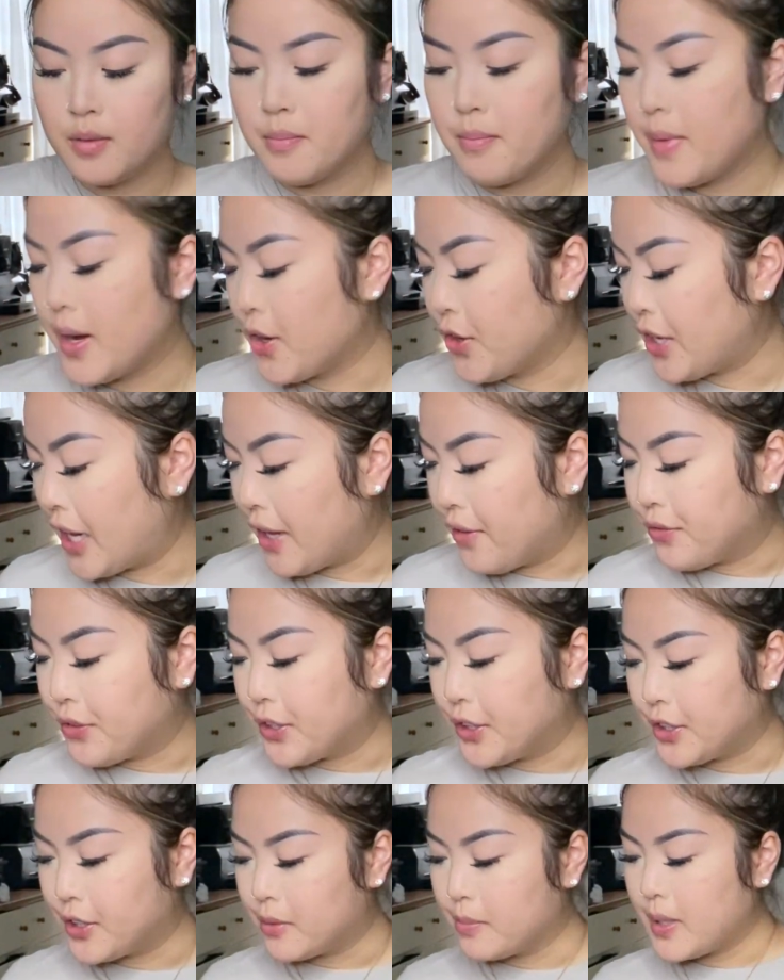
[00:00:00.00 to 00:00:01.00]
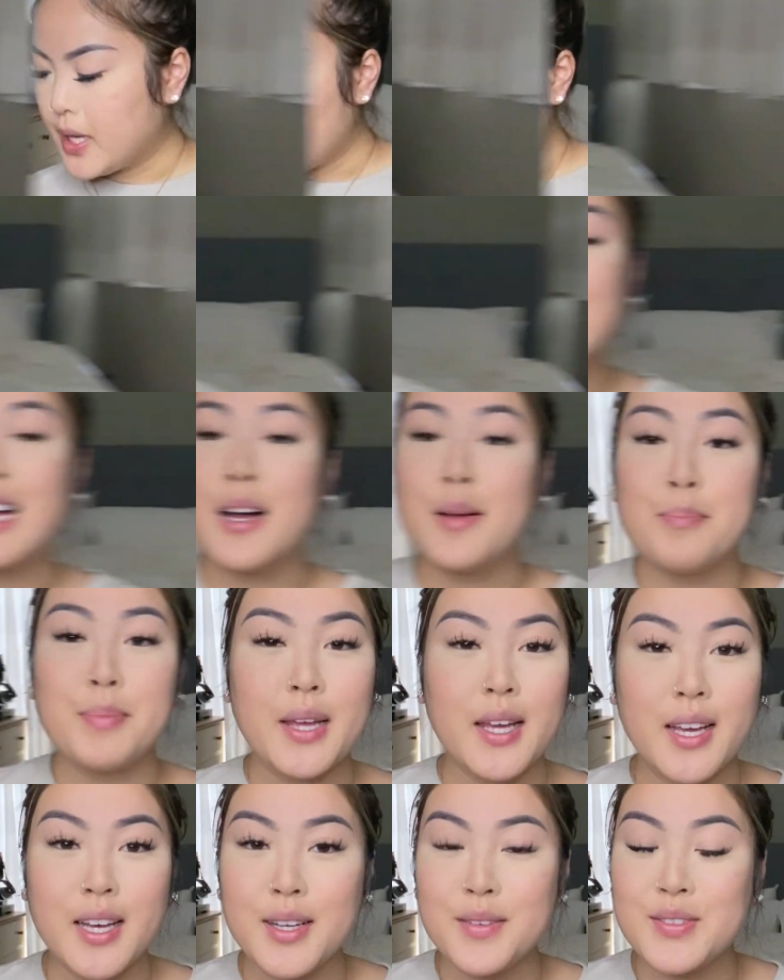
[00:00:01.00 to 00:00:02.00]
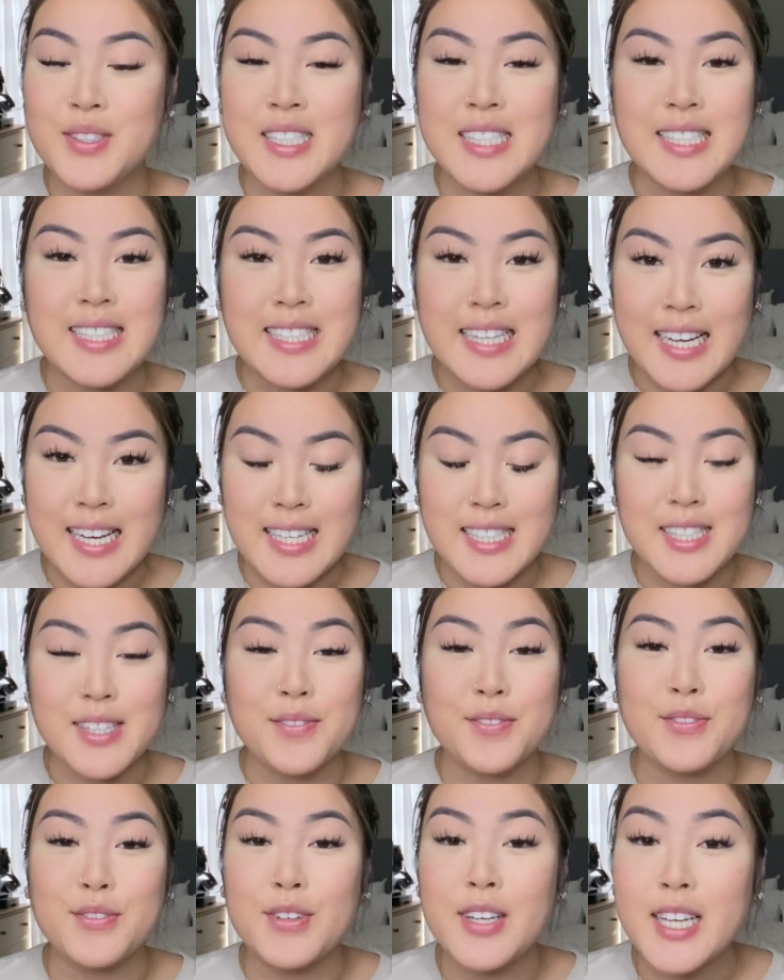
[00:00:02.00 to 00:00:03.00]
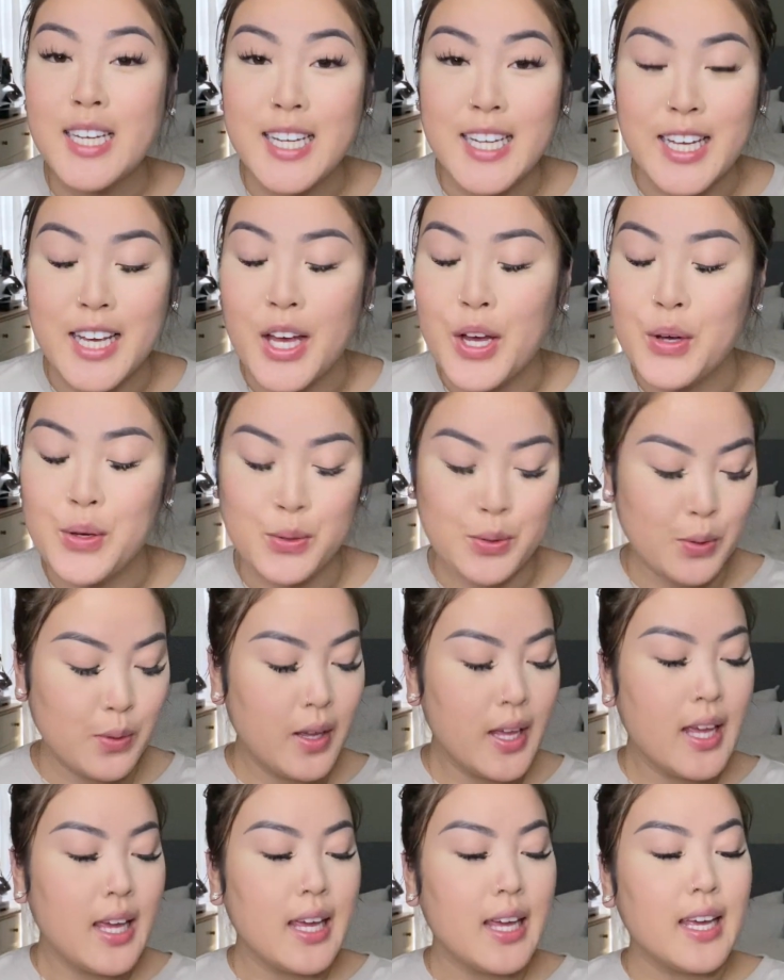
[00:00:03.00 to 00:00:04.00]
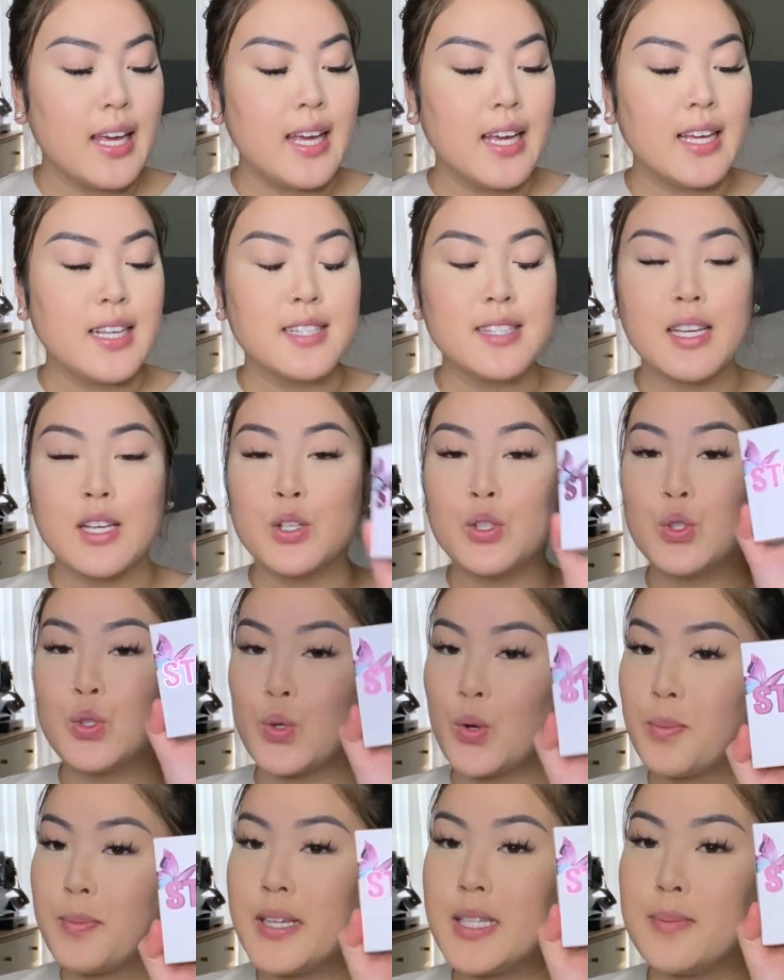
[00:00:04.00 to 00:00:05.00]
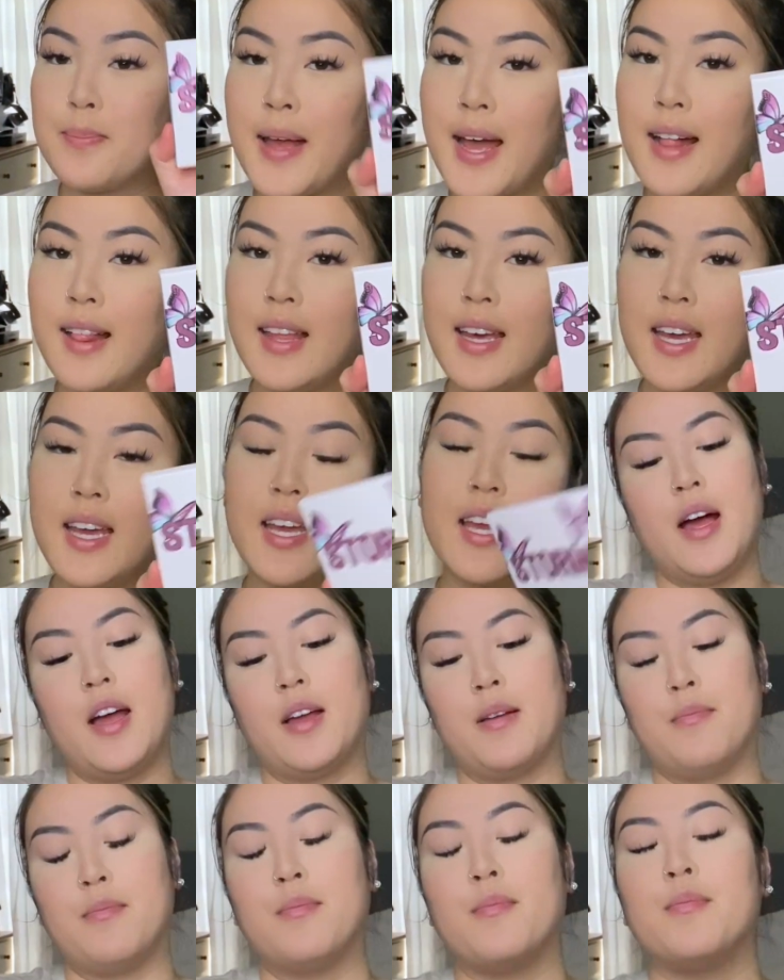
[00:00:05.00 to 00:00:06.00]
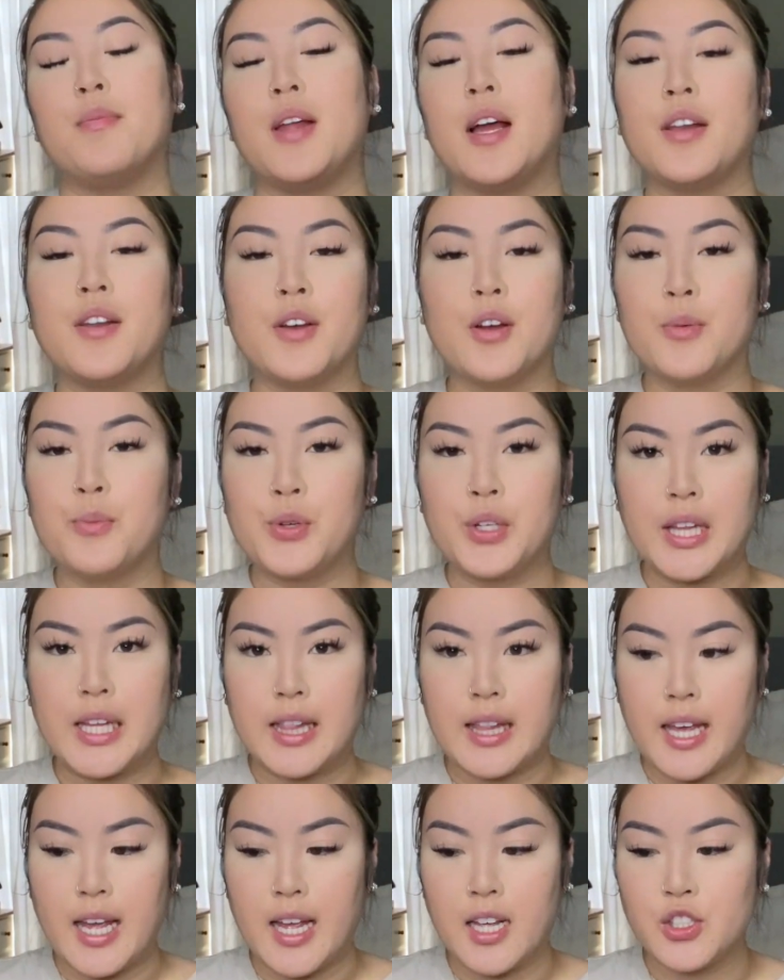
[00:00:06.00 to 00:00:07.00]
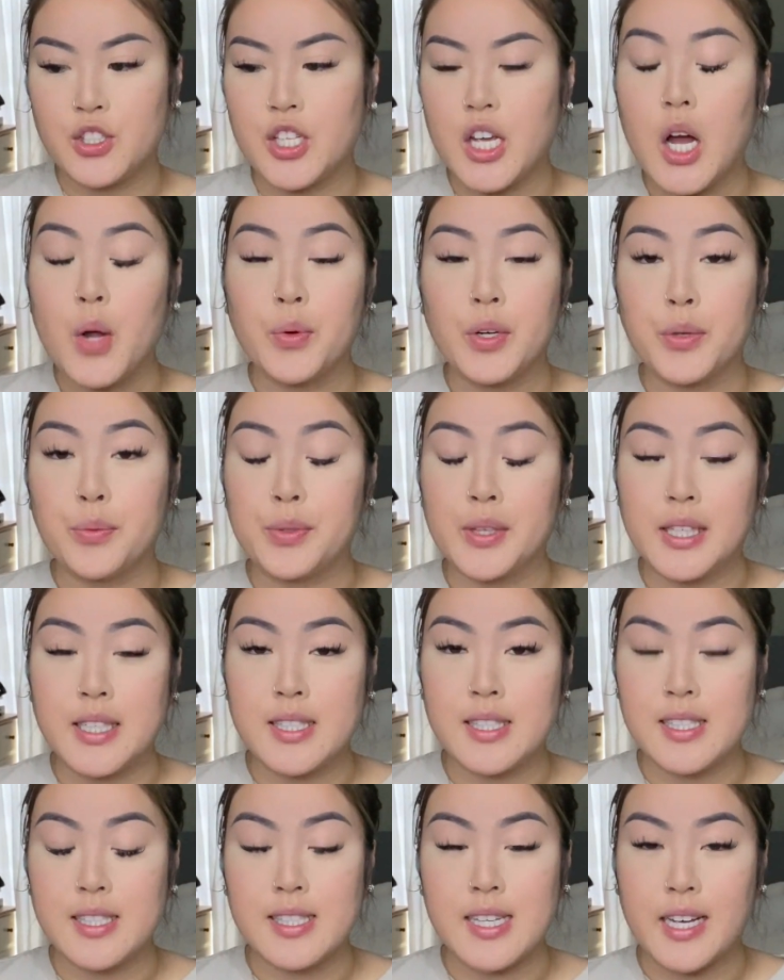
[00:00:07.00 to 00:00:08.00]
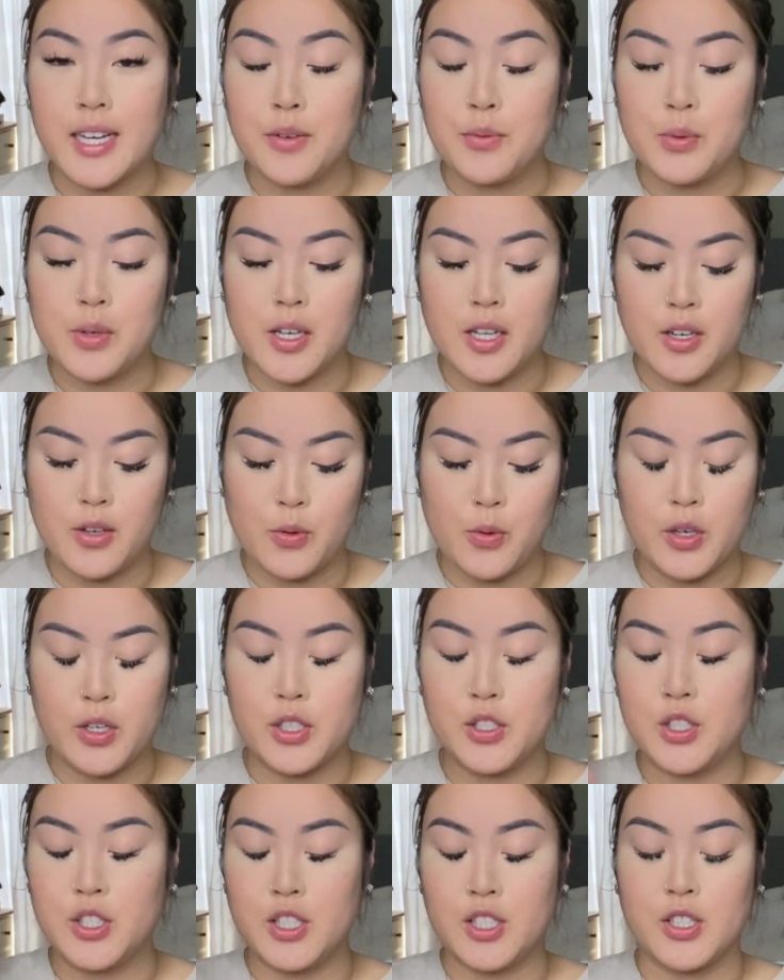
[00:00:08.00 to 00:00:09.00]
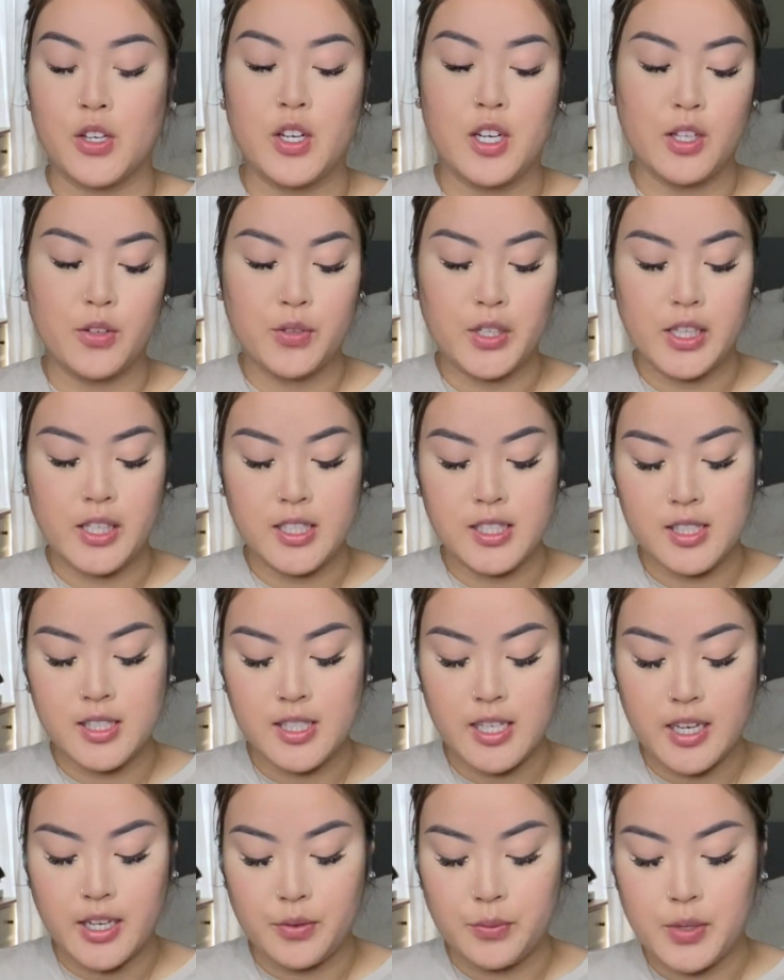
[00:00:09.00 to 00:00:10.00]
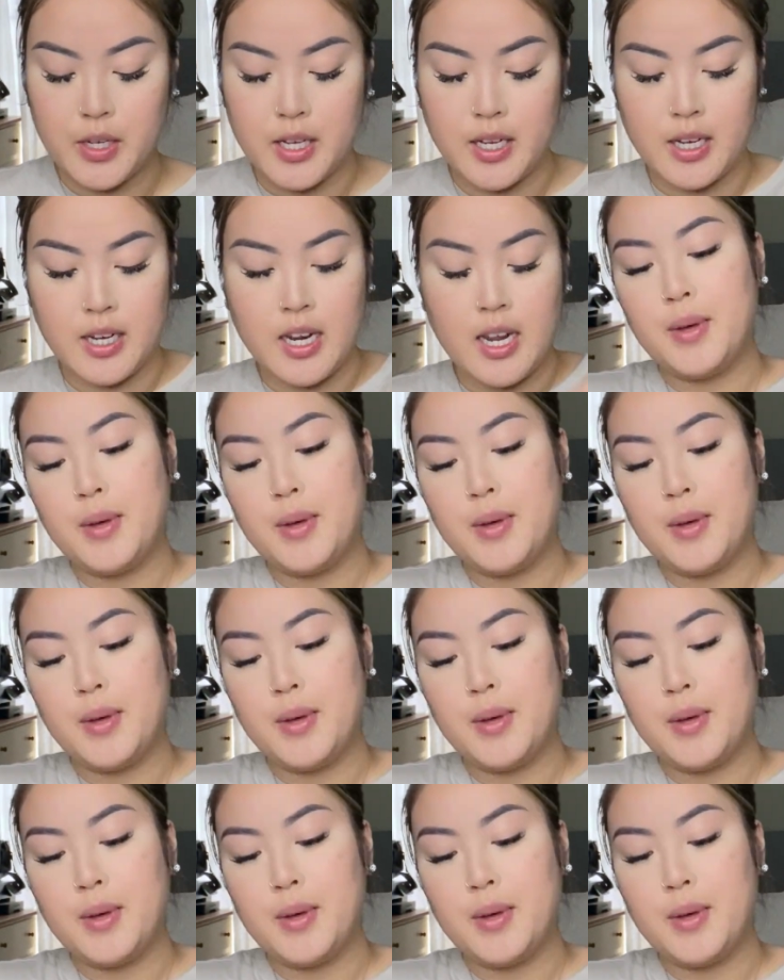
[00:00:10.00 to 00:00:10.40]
marinate for a little bit. The topic of today's video is Stormi's palette. I know I'm really late. She already released the second one, or she's gonna release the second one.